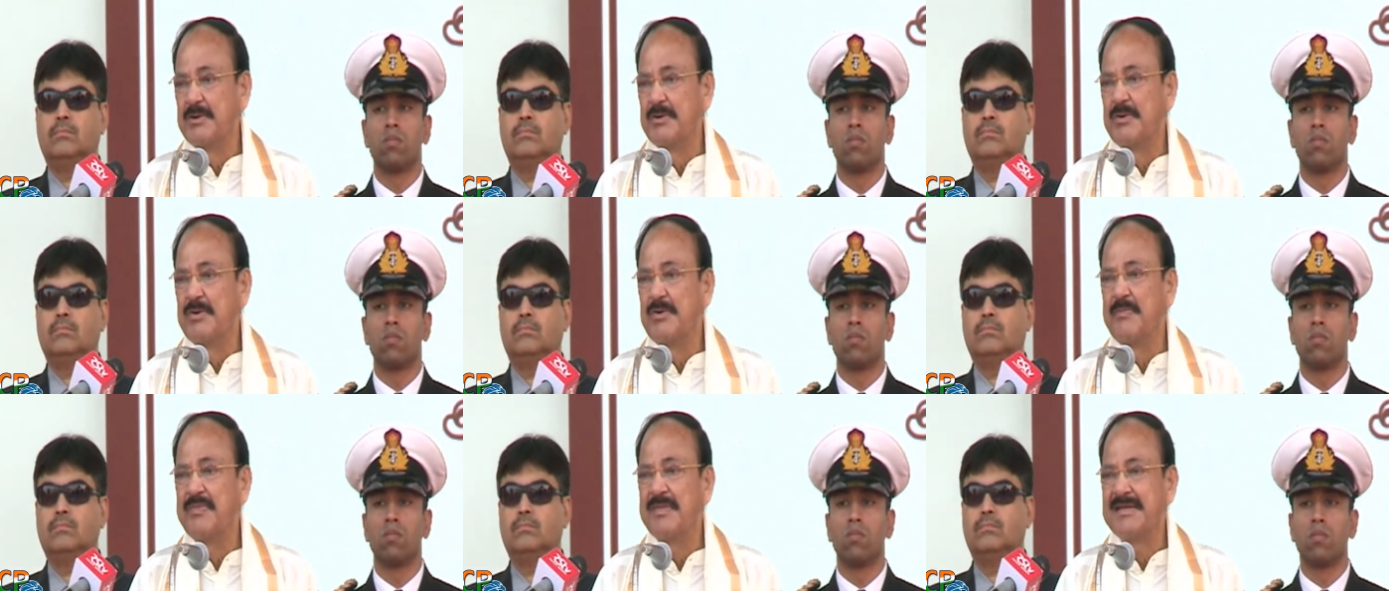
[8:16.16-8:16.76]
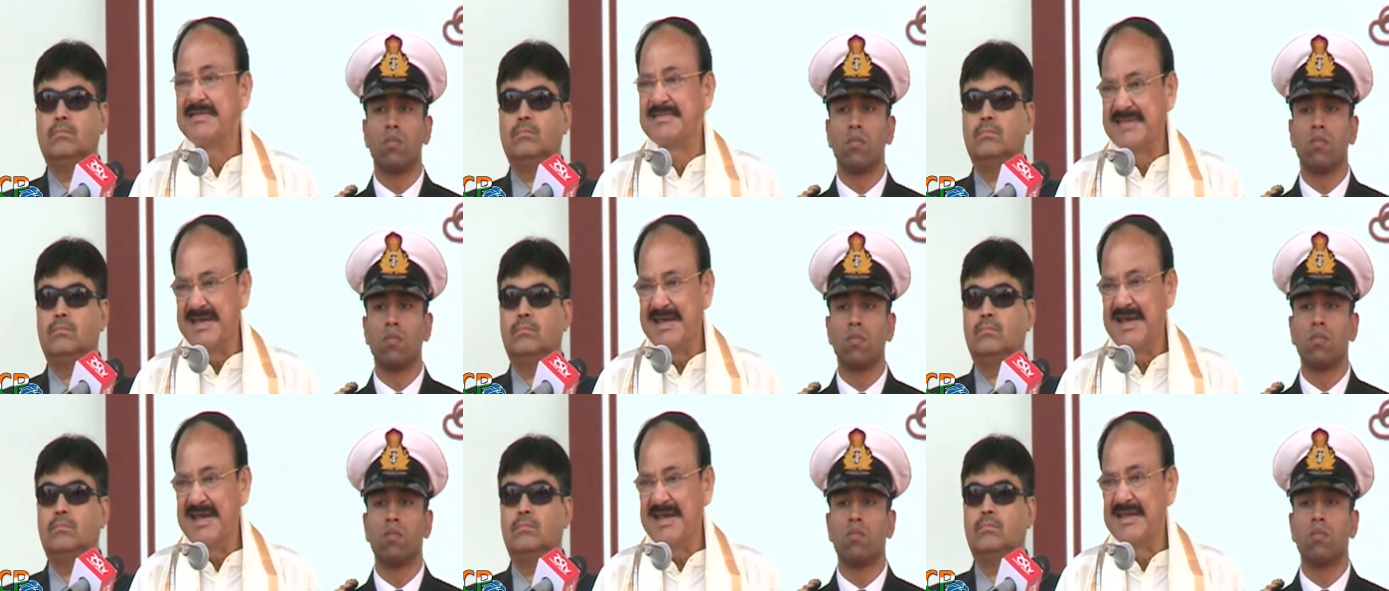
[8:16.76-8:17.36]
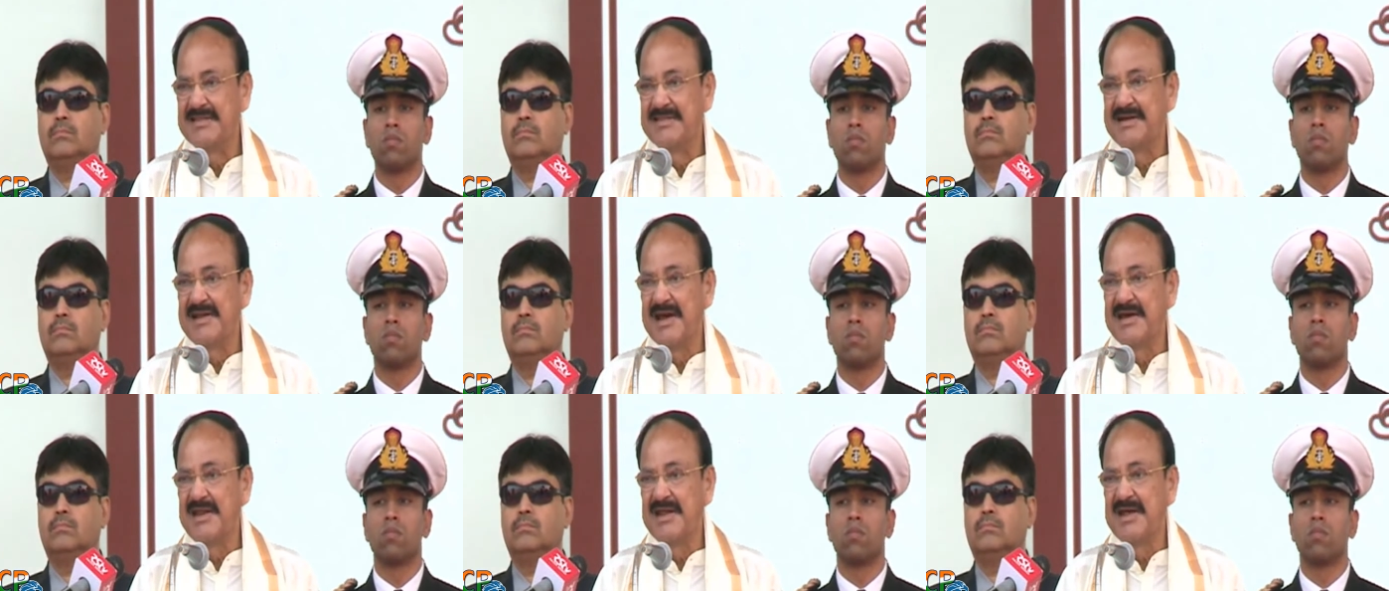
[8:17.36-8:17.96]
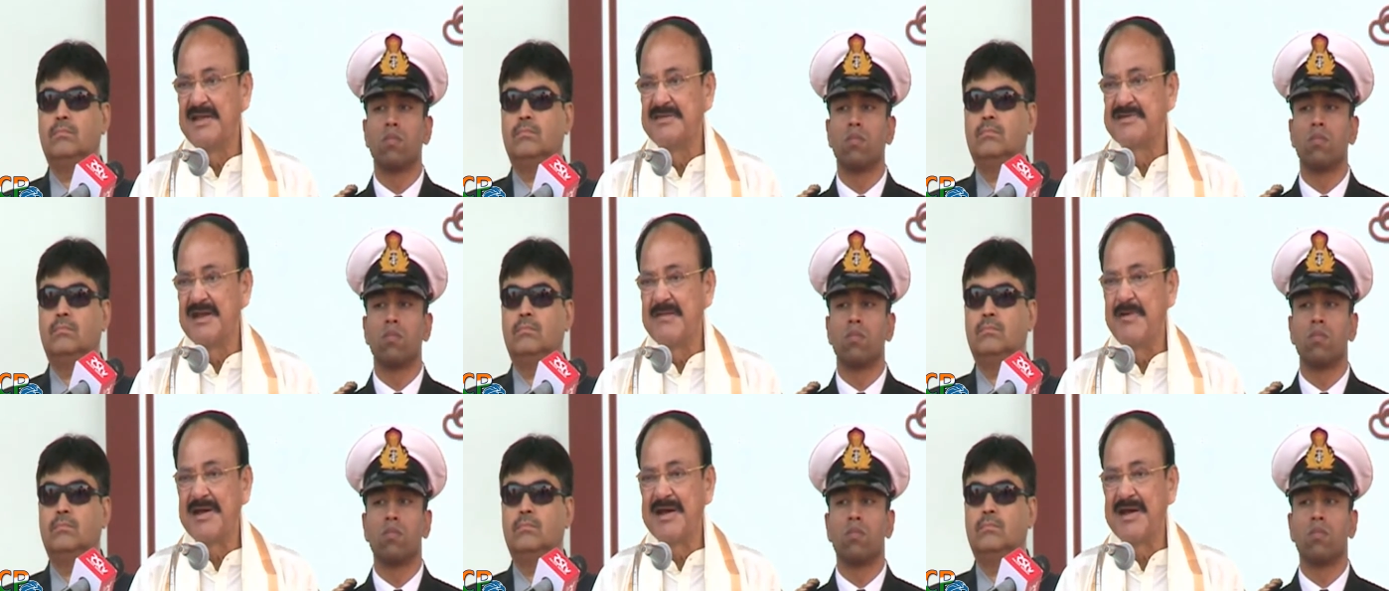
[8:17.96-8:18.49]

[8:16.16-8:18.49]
Speaker 1: to see that agriculture